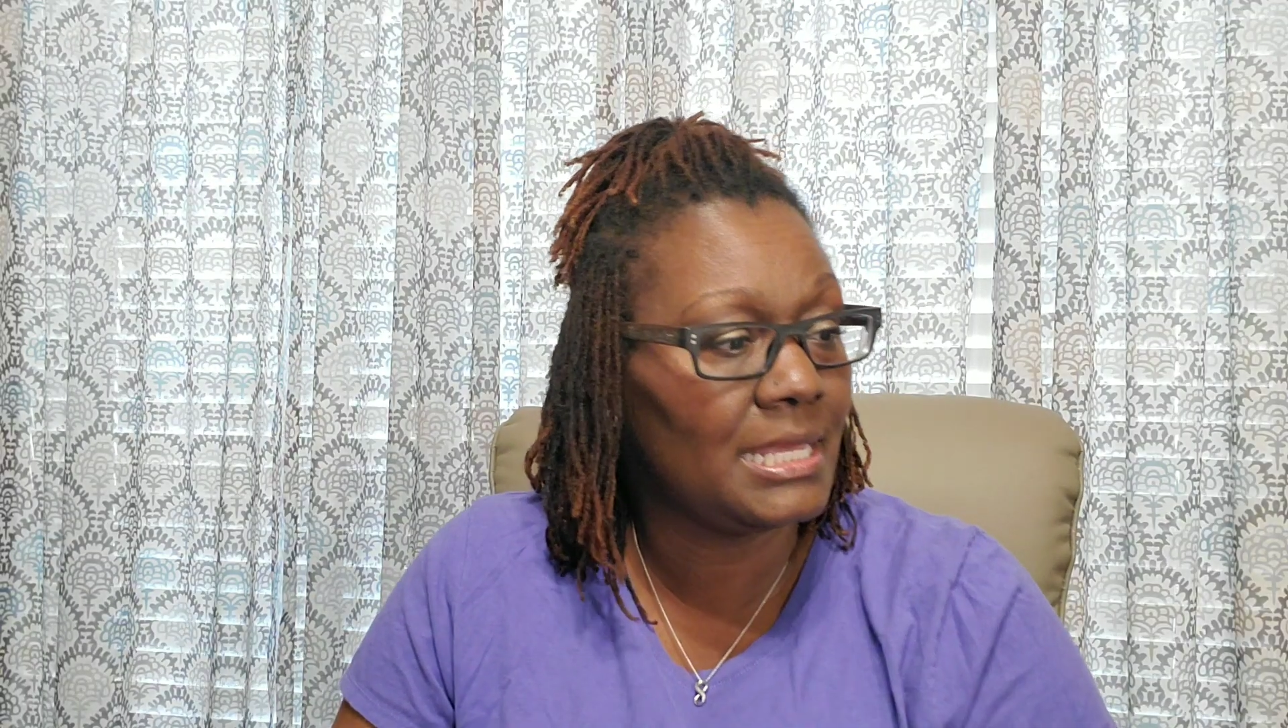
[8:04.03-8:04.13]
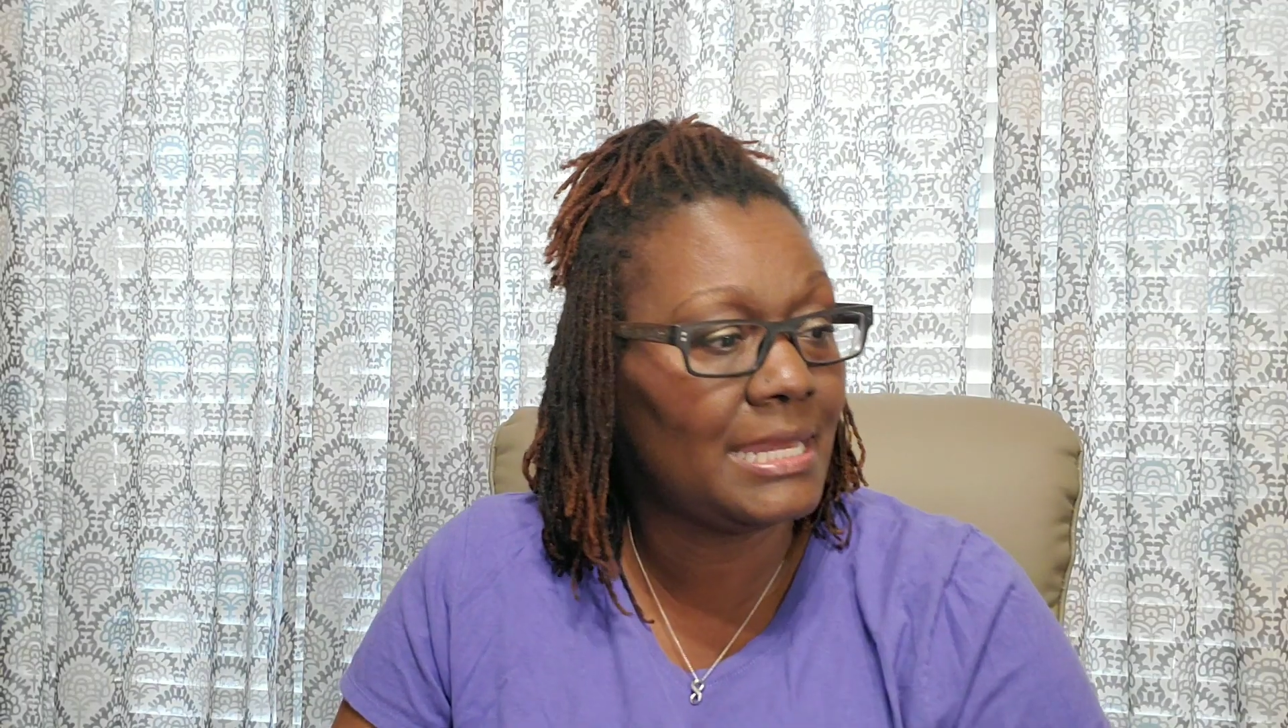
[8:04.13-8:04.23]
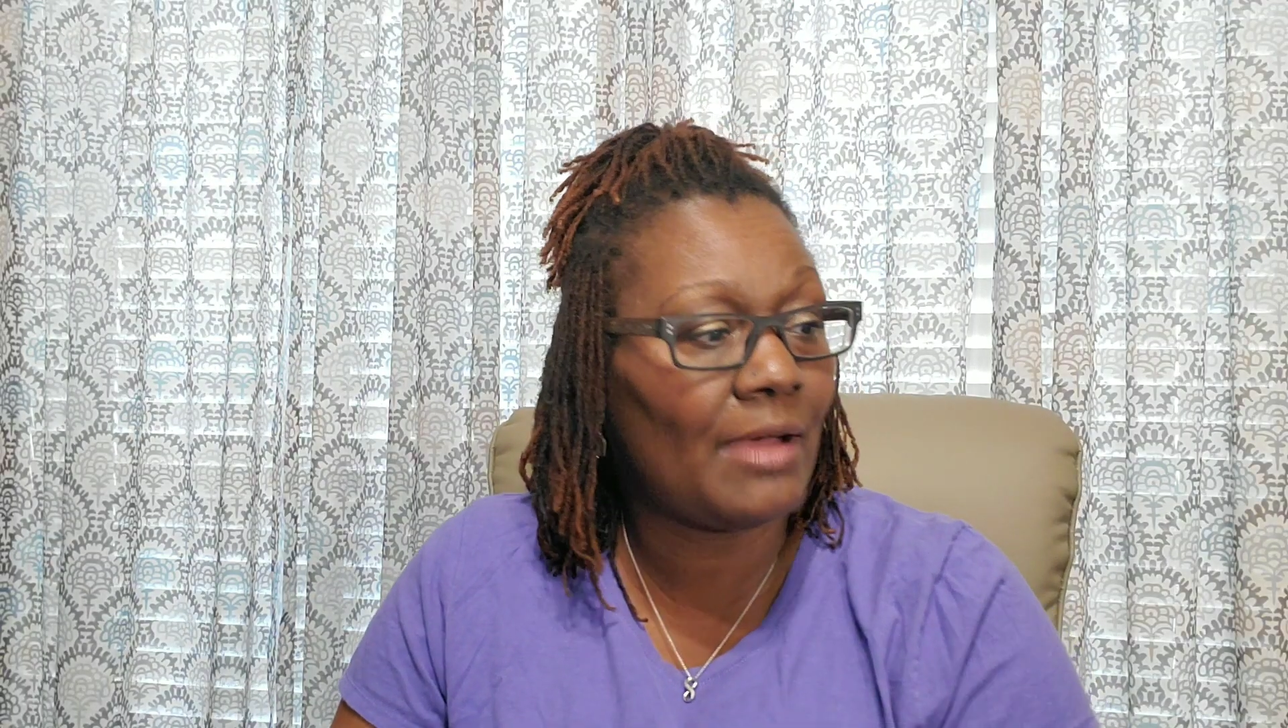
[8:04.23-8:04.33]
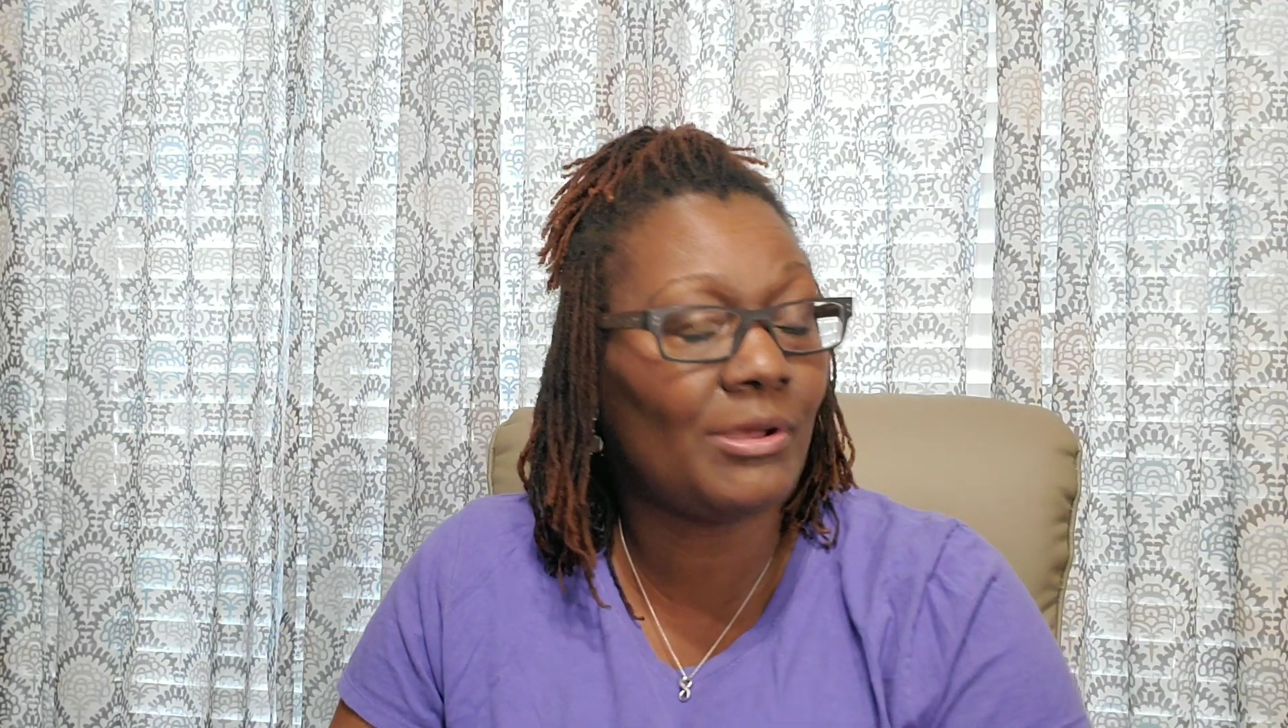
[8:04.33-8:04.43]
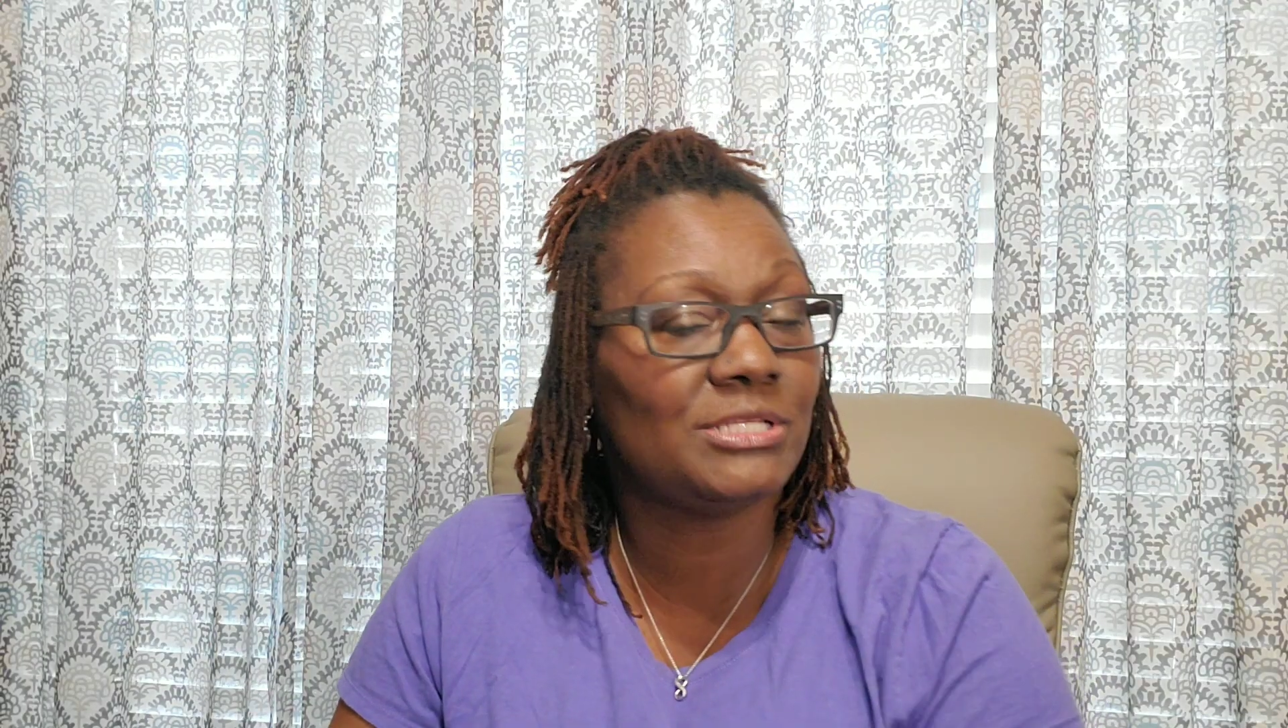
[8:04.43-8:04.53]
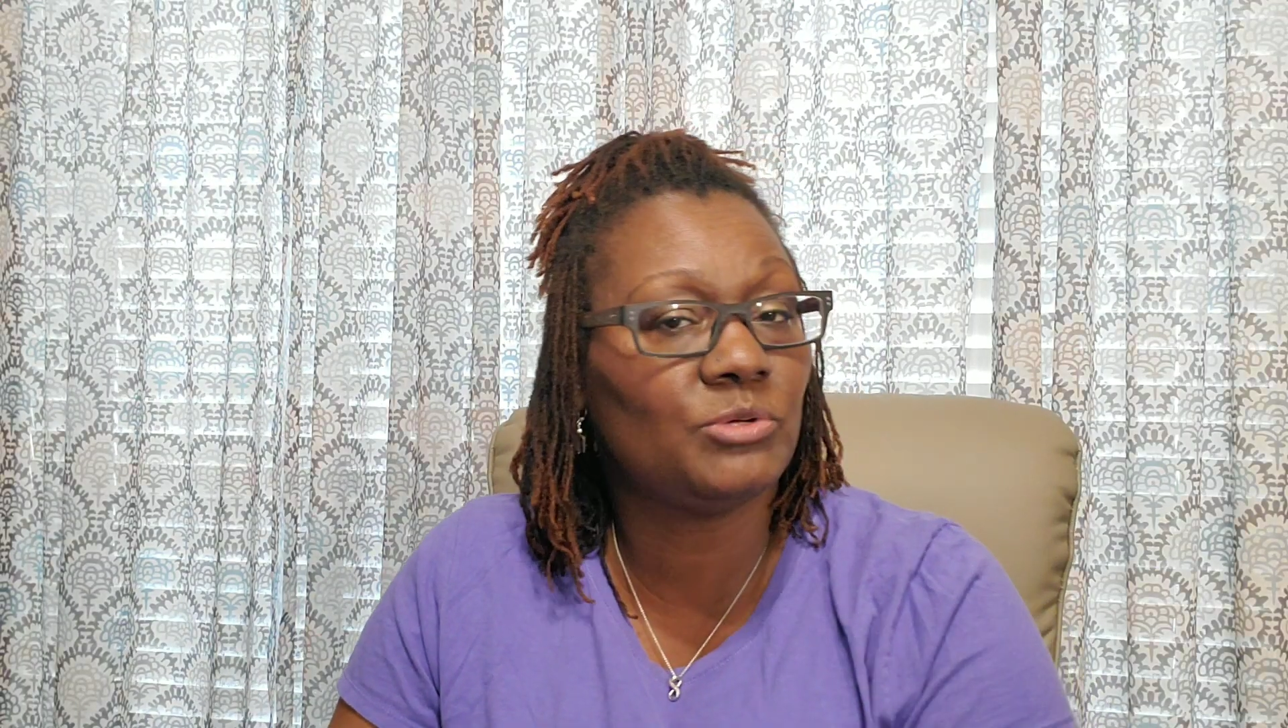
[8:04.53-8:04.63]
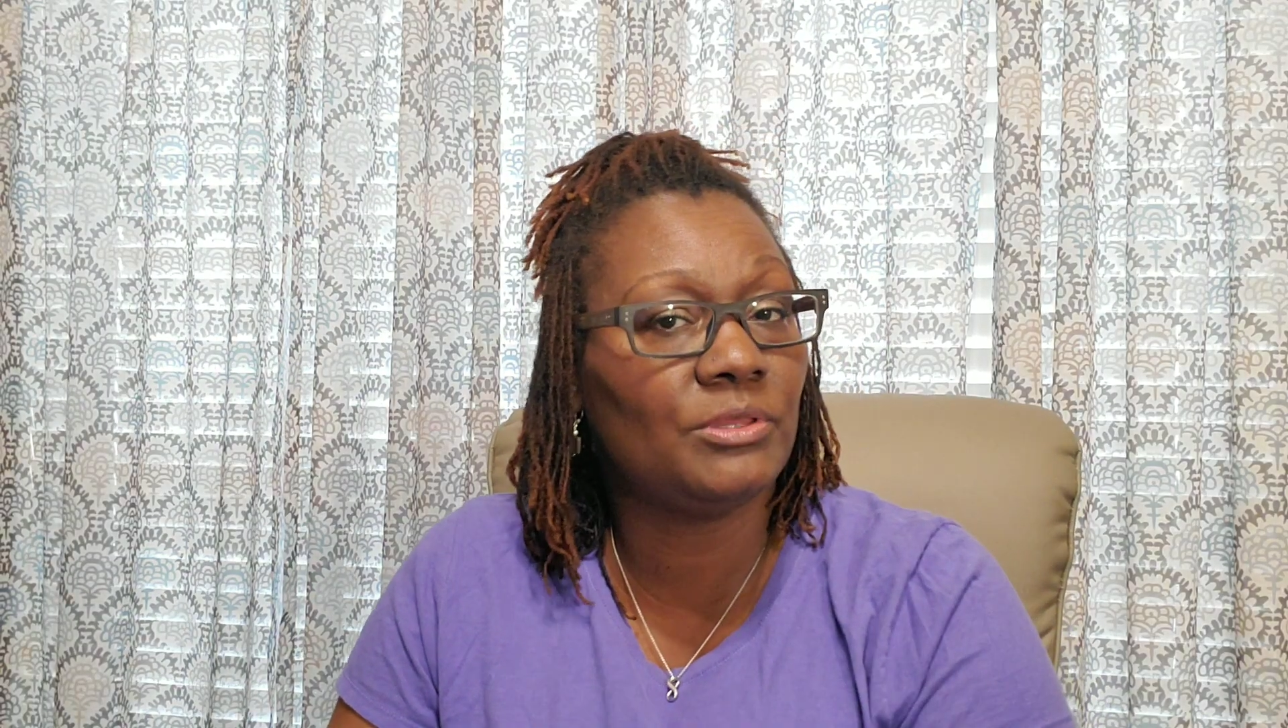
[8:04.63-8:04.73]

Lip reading: Now I do